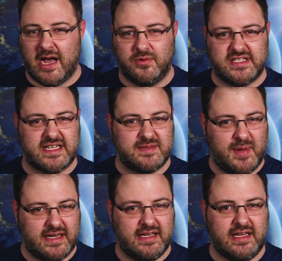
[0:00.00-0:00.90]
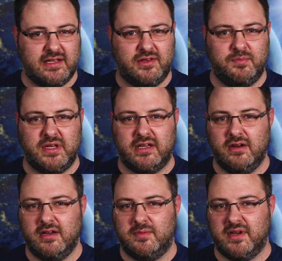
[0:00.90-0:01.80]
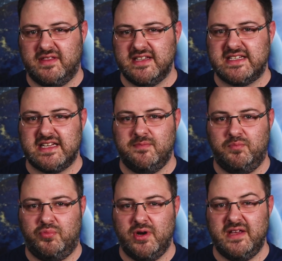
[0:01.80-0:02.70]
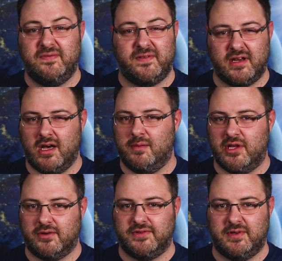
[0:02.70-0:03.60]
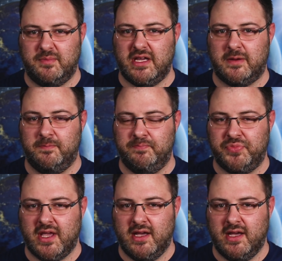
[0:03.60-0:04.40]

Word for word: I was expecting it to be good, but this seemed pretty phenomenal to me.